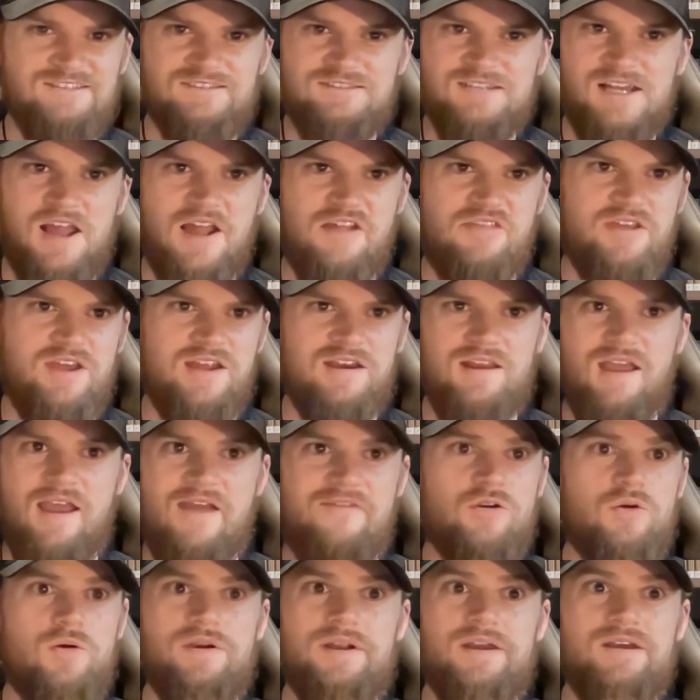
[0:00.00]
And then
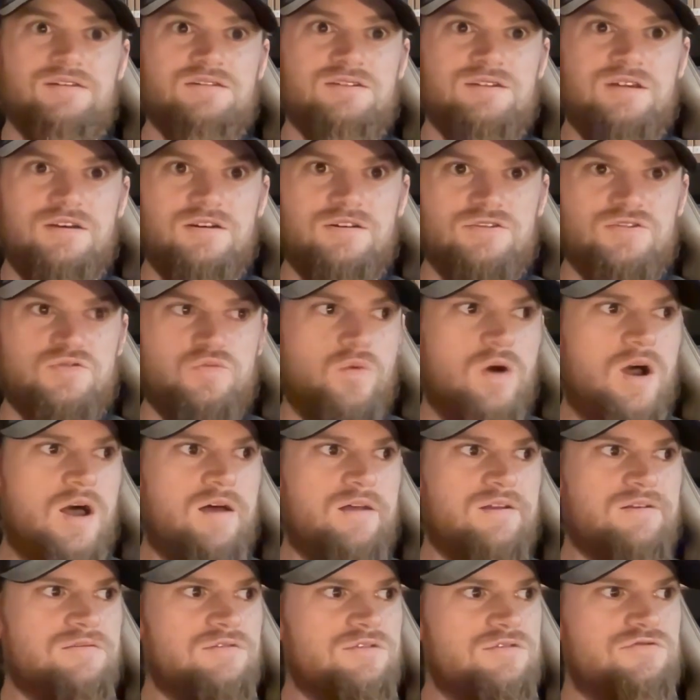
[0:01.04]
everyone else goes,
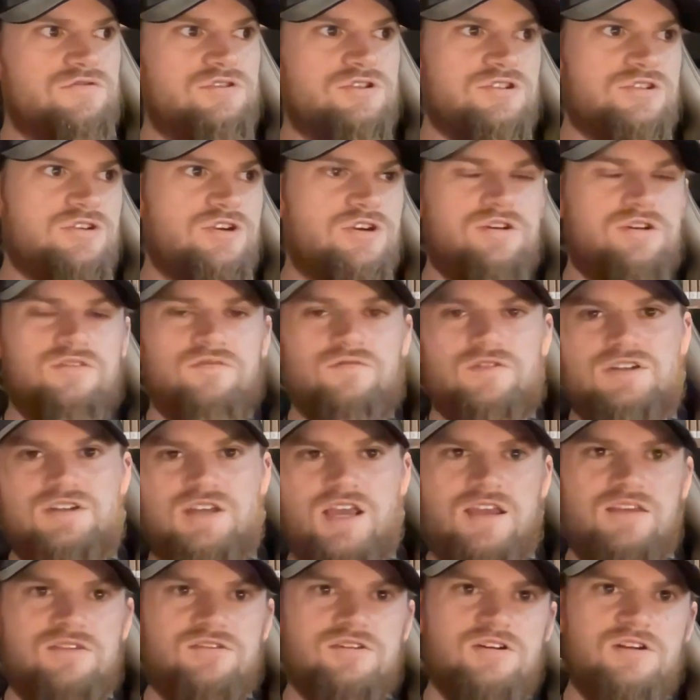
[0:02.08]
well, you just couldn't
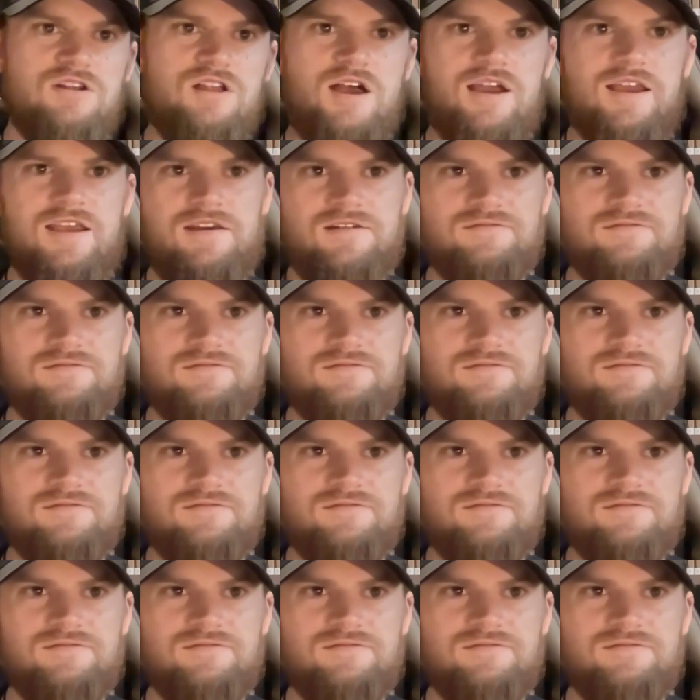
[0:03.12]
retain the client.